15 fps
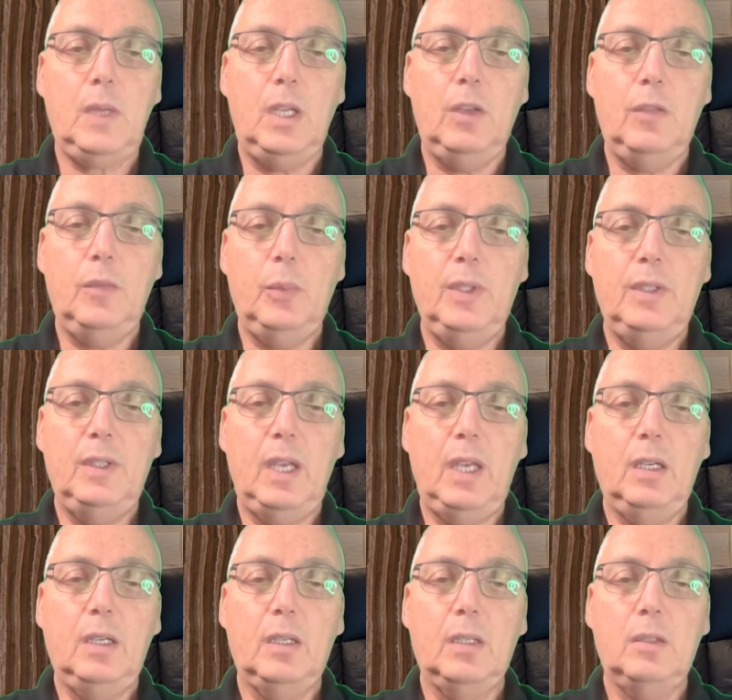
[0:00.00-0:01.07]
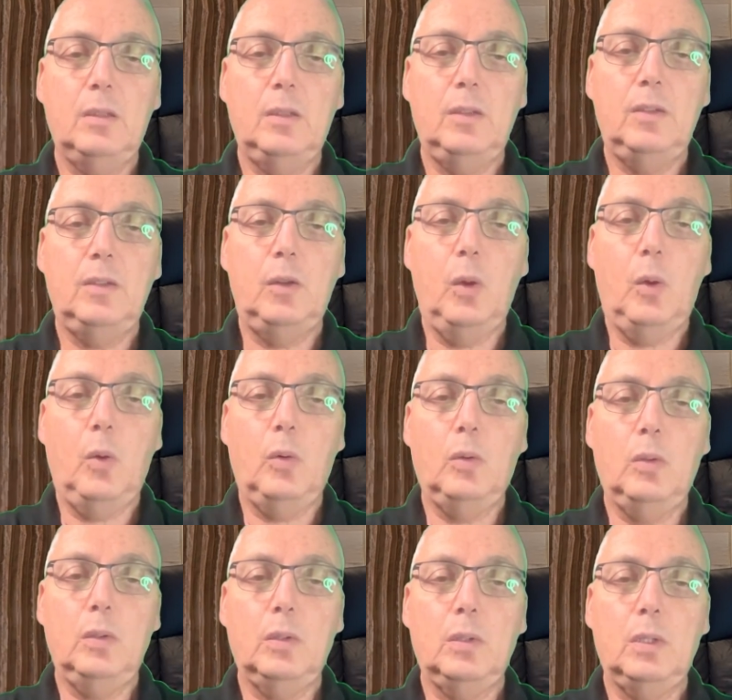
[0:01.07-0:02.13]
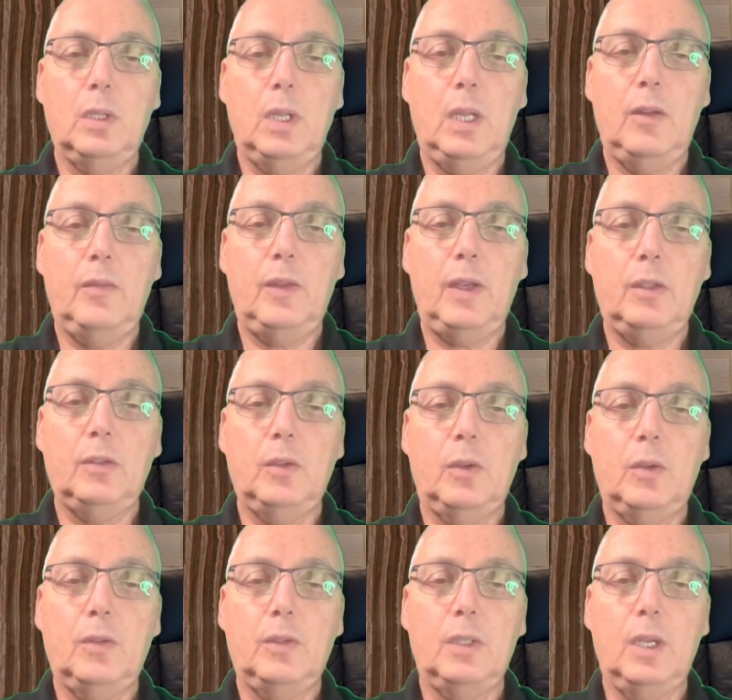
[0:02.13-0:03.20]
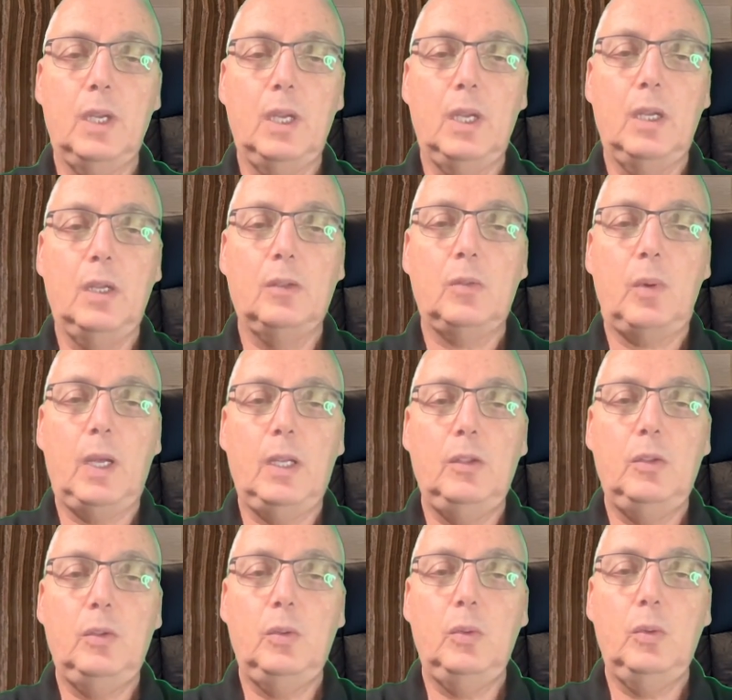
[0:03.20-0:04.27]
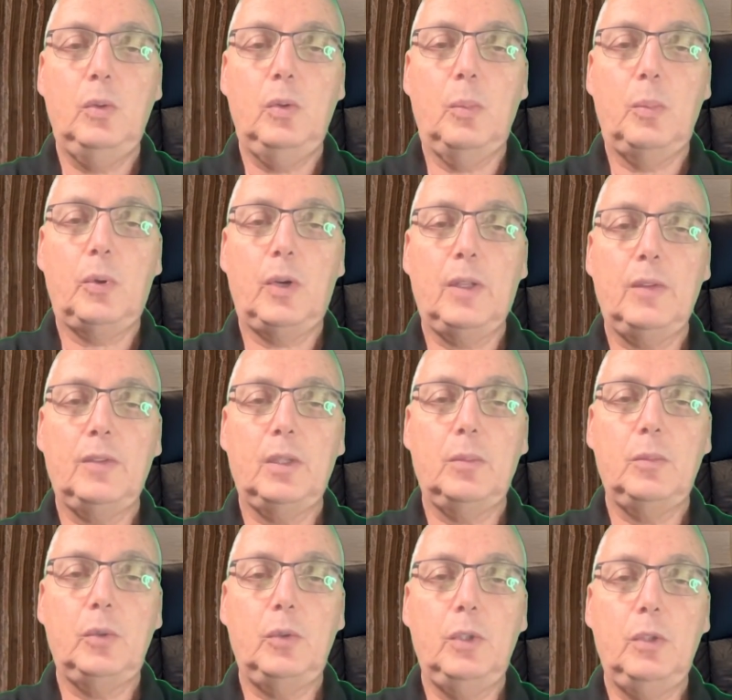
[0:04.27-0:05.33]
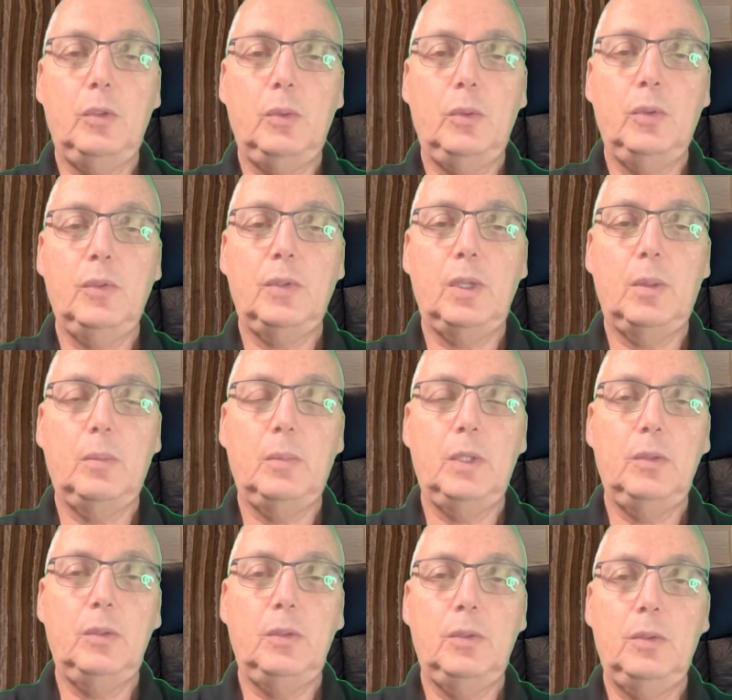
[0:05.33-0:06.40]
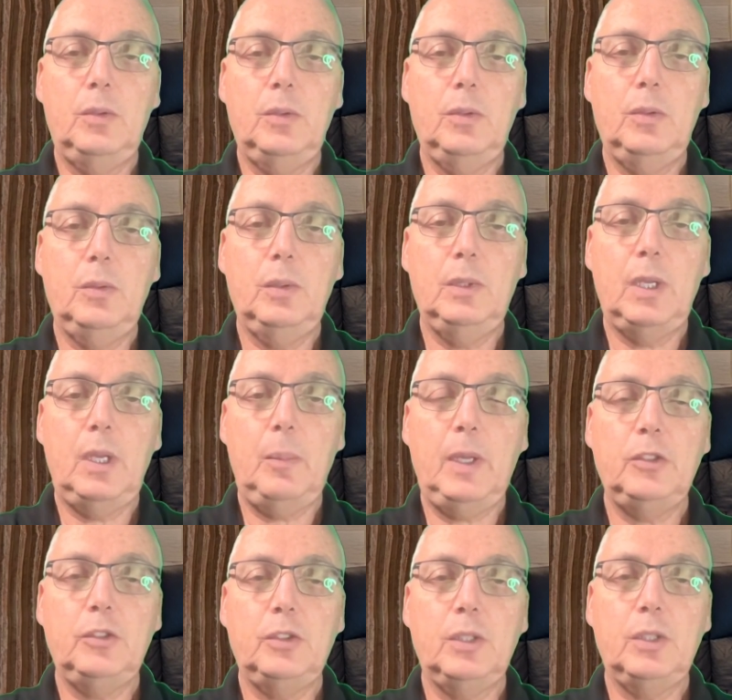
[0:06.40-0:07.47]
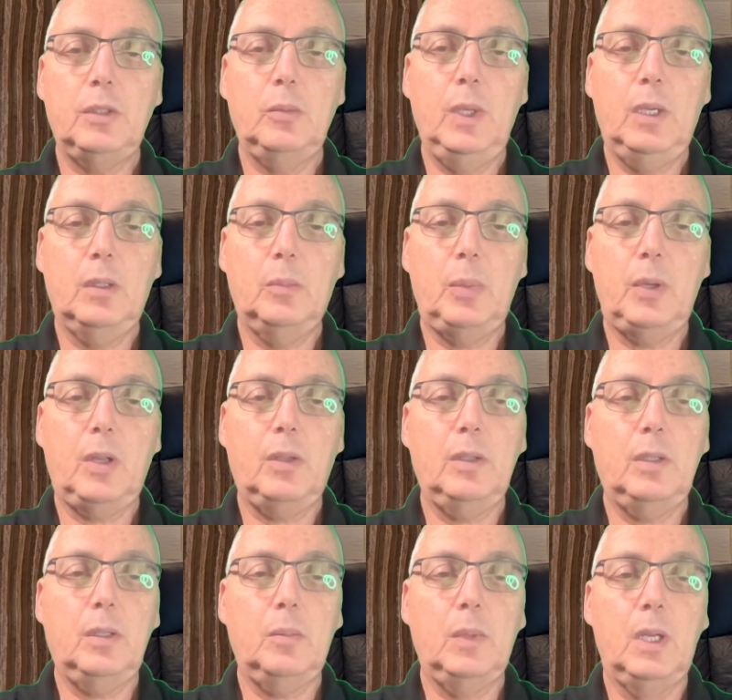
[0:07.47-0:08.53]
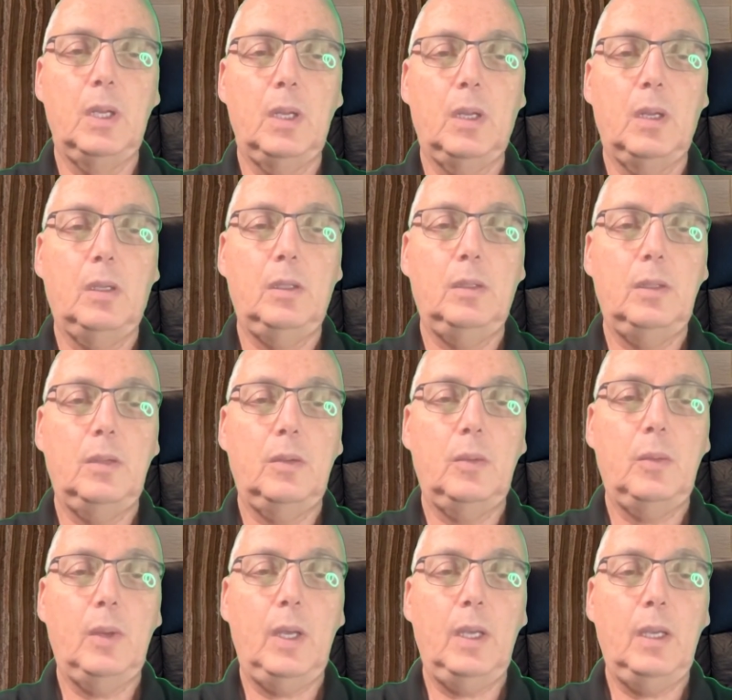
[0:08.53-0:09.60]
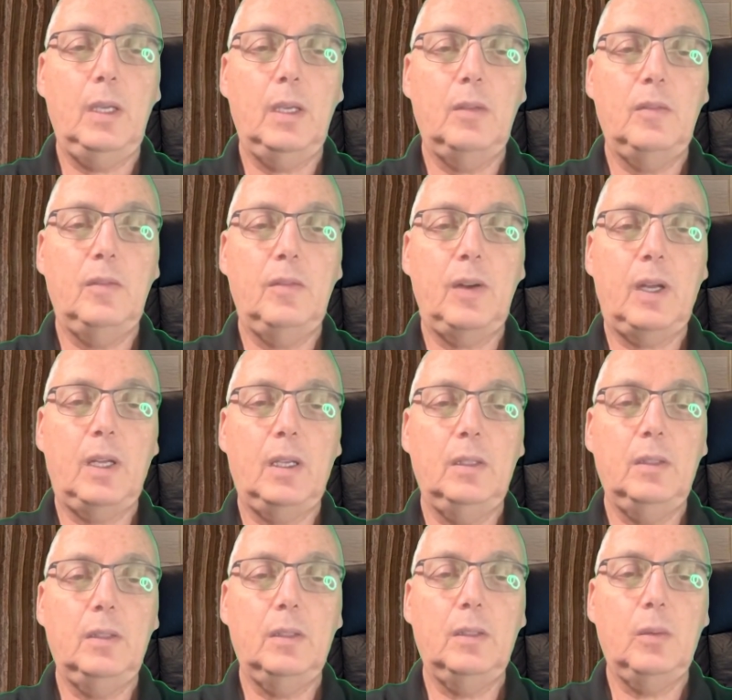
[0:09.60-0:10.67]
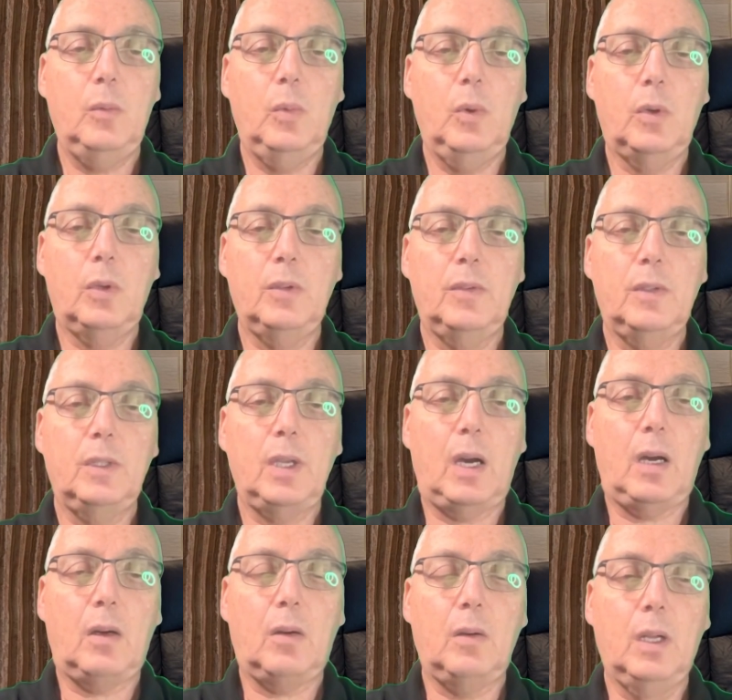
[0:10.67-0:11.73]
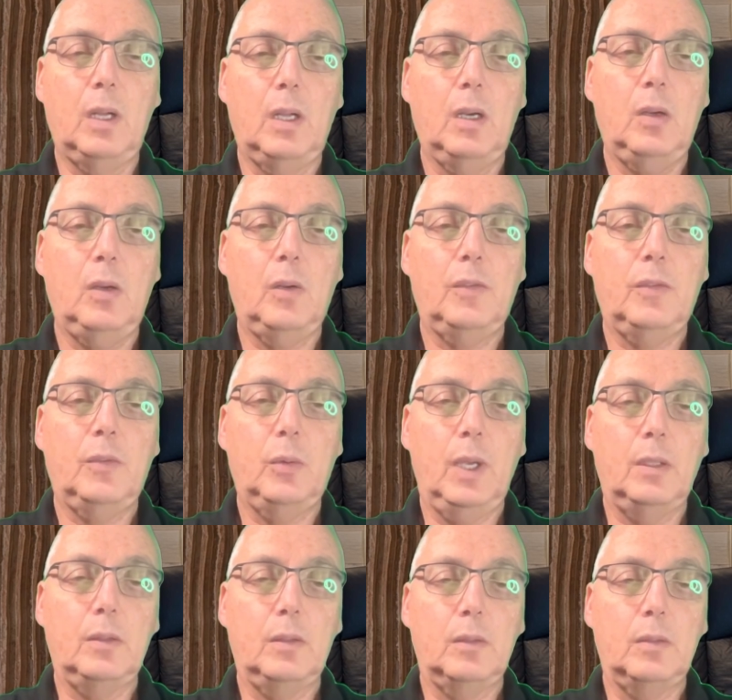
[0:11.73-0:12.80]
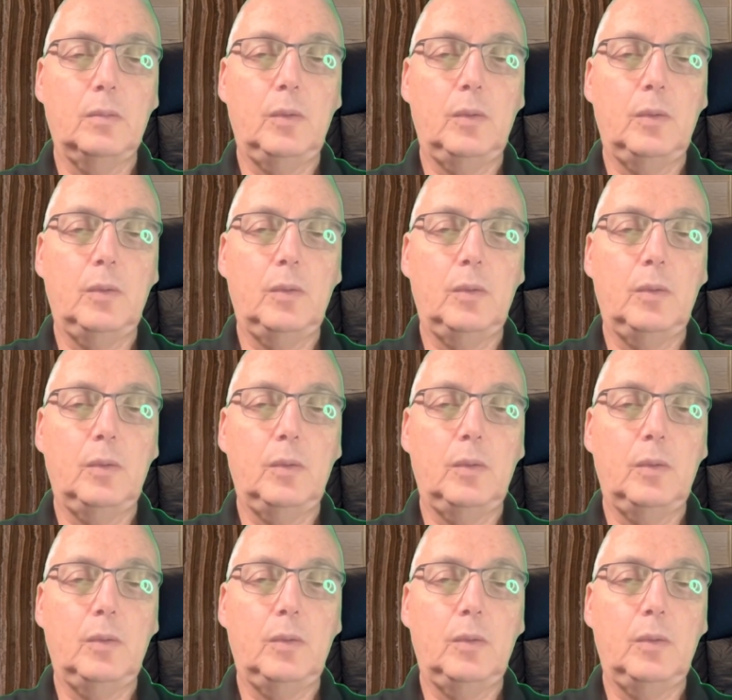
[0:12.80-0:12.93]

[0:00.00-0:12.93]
If we take these long vectors and try to compress them, to reduce them into 2 dimensions, we can plot them in this way and find words that are close together.